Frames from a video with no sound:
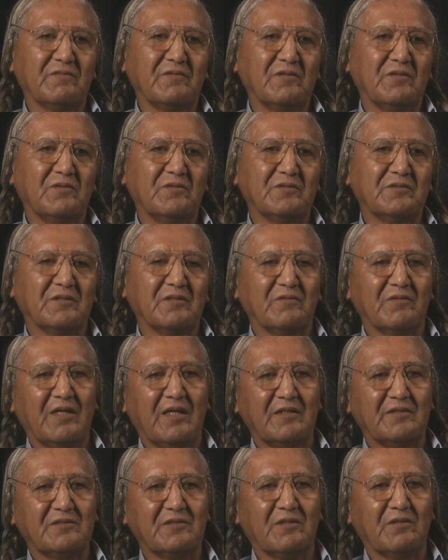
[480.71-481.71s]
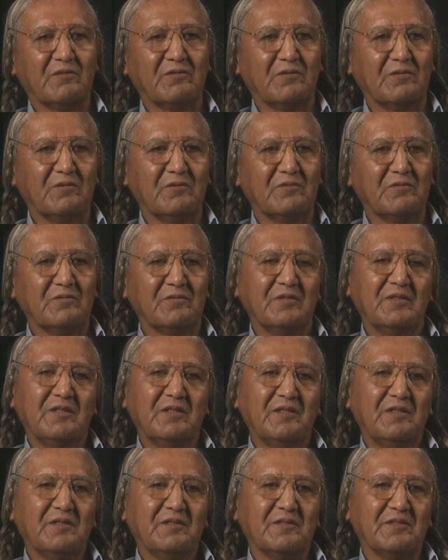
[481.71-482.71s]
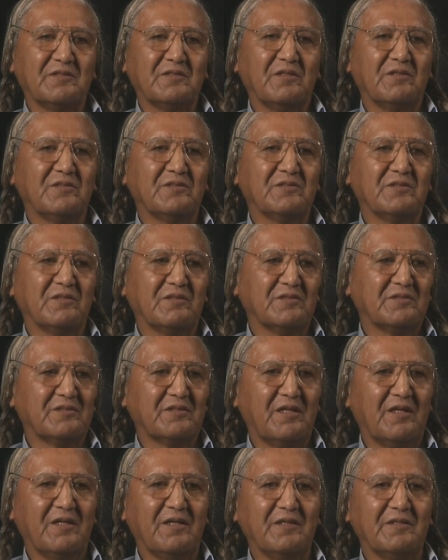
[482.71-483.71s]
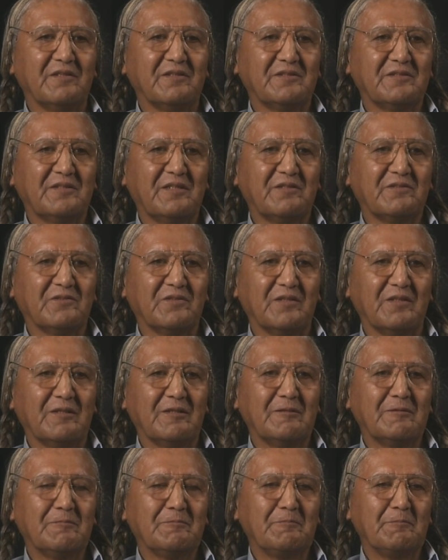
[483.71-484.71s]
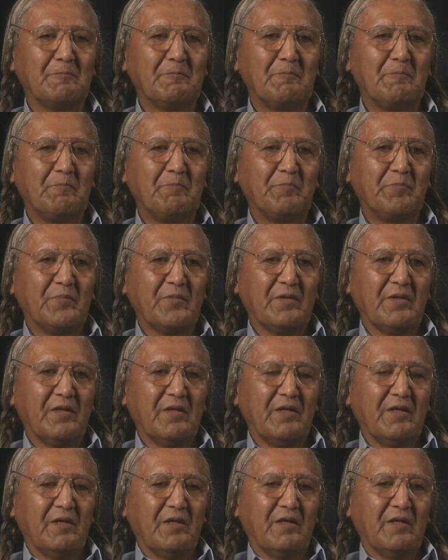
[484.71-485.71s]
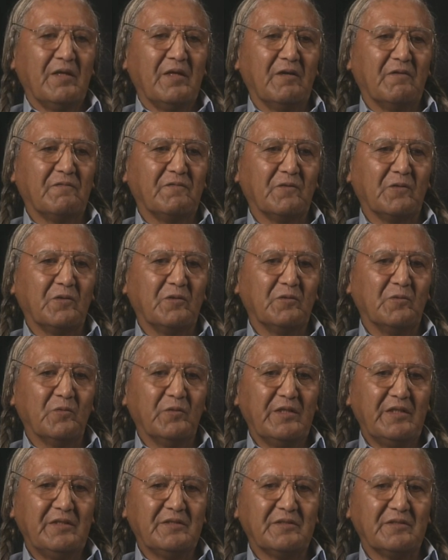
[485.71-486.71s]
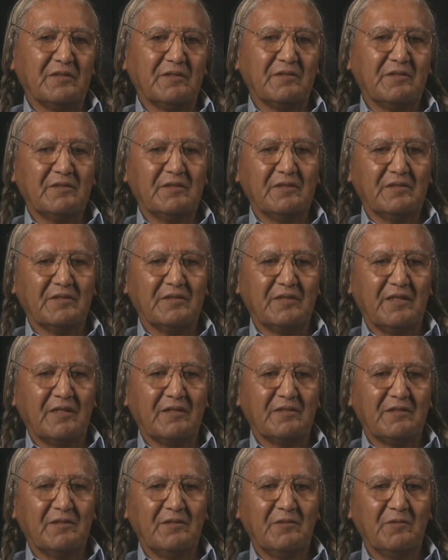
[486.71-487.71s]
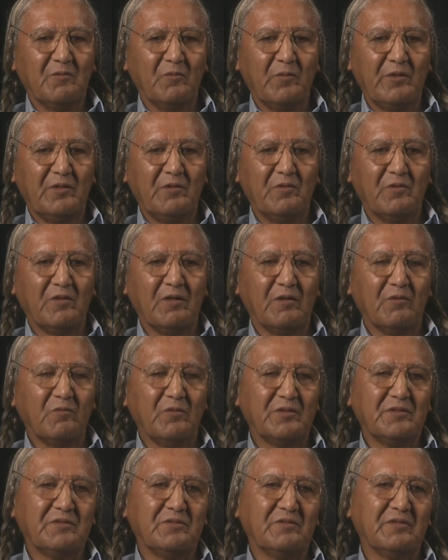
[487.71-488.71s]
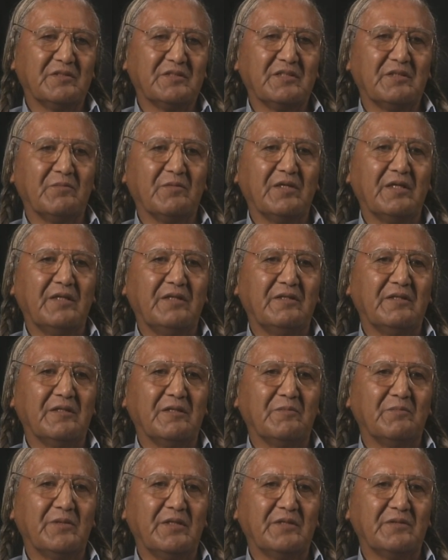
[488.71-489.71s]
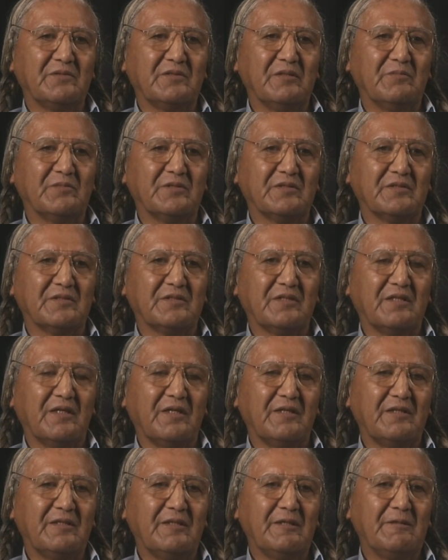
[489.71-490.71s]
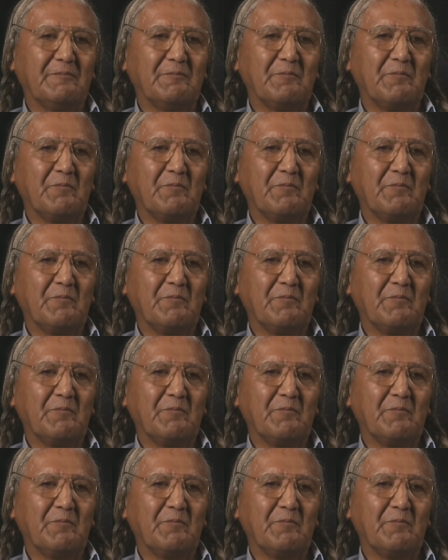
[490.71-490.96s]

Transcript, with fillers: flows, the grass shall grow, the sun shall shine, etc. Uh, for good reason is that we do not wish to assimilate to the mainstream of society.